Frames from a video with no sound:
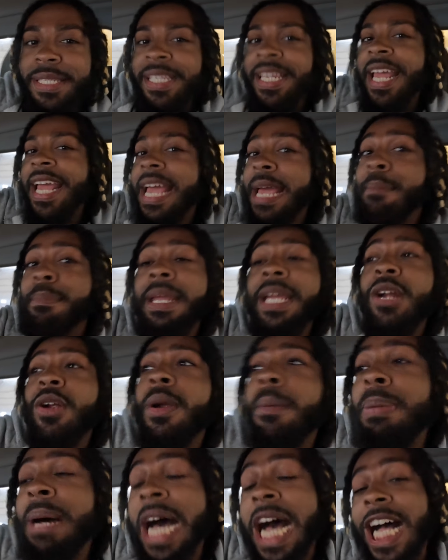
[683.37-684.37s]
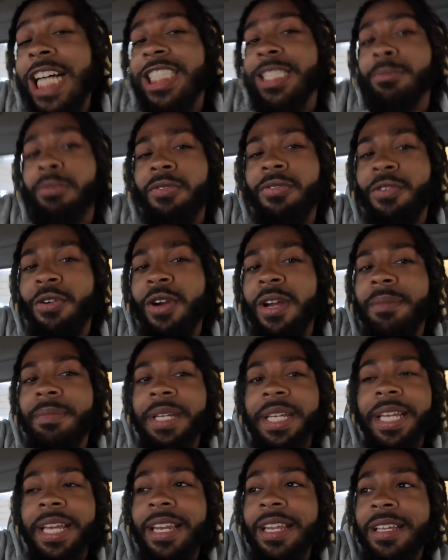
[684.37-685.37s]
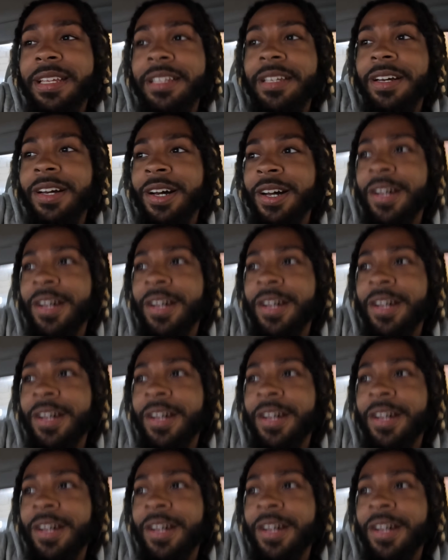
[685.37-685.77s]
damn near impossible for him to get a